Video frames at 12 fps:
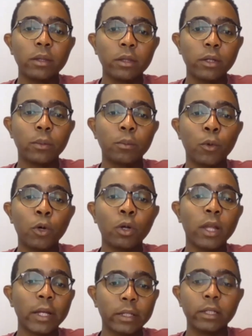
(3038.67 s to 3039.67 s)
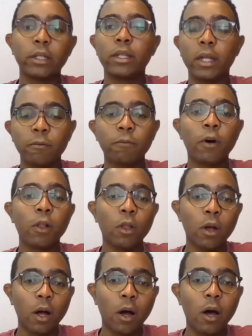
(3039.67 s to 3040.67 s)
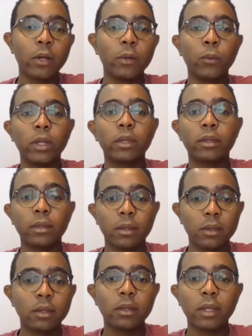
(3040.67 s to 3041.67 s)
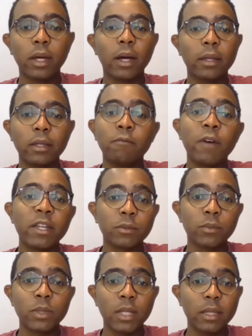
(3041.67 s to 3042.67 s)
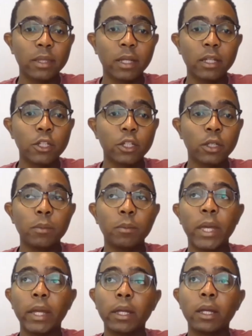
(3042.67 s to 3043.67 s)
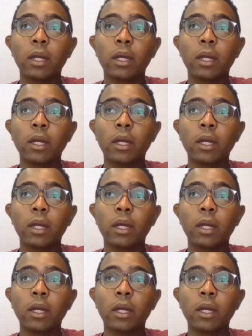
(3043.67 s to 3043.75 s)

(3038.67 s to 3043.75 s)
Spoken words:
they're more likely to then follow on with the investments that they initially make.